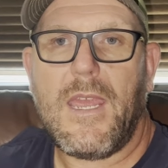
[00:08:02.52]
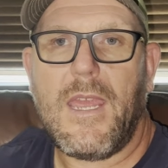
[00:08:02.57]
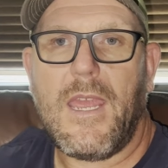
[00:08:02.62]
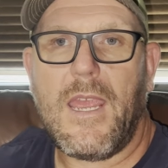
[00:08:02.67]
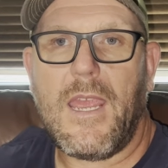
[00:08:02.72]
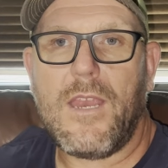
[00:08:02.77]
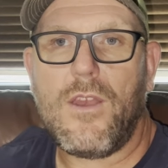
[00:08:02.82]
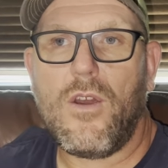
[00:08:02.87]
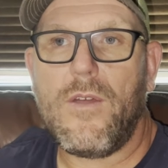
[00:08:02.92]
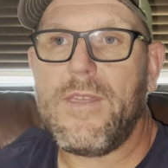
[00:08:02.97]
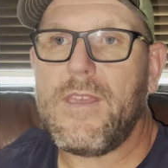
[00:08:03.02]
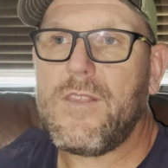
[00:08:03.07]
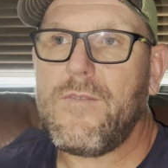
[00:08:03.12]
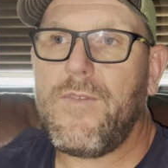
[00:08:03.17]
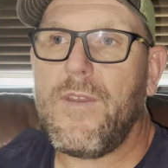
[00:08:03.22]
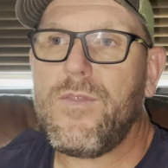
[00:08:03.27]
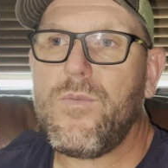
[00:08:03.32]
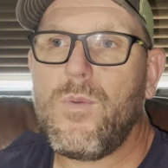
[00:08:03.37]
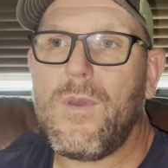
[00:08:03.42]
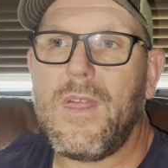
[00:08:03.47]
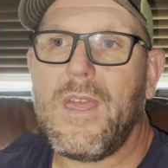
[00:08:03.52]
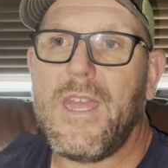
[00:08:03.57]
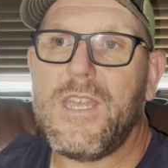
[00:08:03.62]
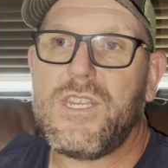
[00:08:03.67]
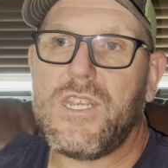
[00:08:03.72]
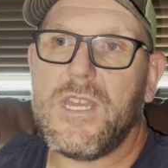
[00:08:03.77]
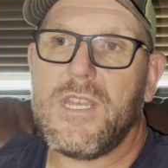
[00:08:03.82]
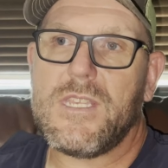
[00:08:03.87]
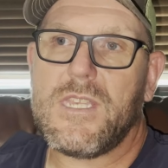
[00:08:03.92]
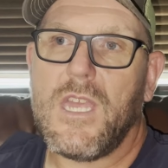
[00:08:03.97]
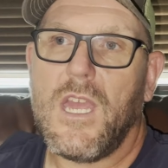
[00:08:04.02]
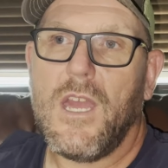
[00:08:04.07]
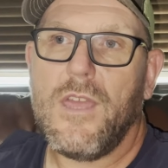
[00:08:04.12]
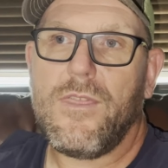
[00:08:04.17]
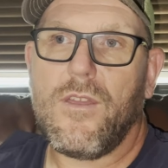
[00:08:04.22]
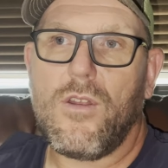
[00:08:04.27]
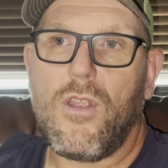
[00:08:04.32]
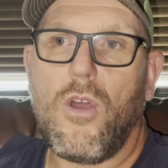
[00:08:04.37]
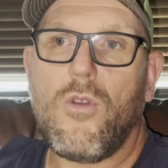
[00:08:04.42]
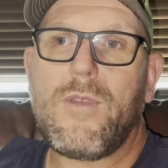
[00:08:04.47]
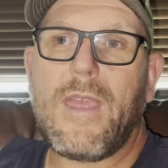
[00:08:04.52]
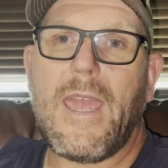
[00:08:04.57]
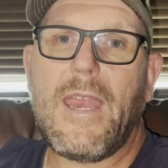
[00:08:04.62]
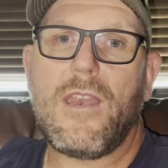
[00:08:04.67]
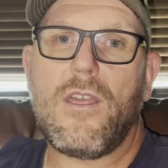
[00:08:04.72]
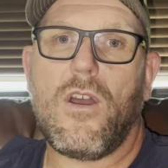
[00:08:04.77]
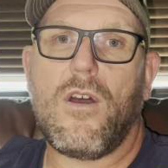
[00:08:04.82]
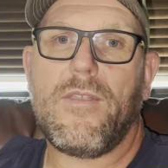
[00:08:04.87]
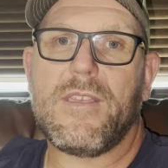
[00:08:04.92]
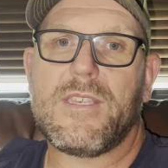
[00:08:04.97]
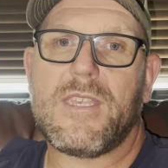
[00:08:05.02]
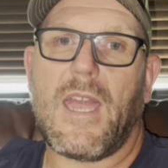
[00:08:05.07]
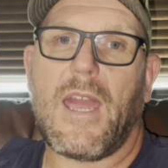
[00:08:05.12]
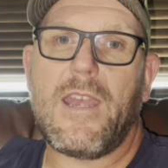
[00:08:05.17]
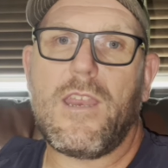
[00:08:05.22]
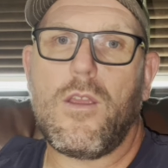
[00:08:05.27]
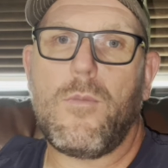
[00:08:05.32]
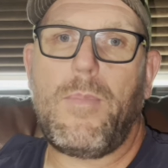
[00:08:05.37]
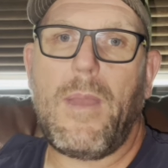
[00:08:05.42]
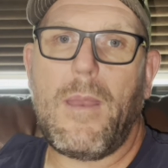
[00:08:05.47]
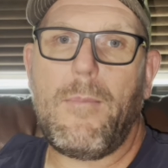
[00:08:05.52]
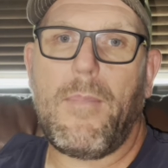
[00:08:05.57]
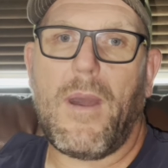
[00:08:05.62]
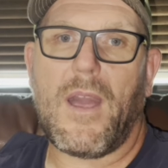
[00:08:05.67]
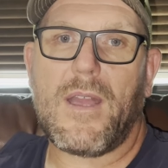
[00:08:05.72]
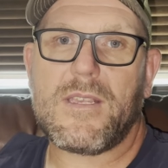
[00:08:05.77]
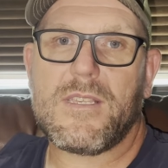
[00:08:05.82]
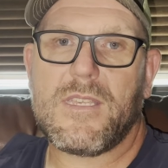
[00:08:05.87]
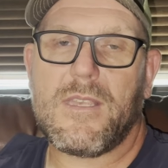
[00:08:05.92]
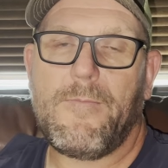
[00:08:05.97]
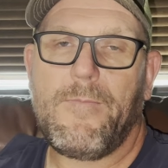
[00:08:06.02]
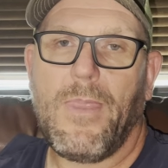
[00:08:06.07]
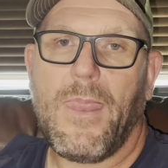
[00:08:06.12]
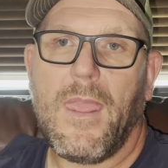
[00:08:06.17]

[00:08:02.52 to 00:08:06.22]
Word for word: And on these fifth wheel hitches, they're located on the side of your pin box.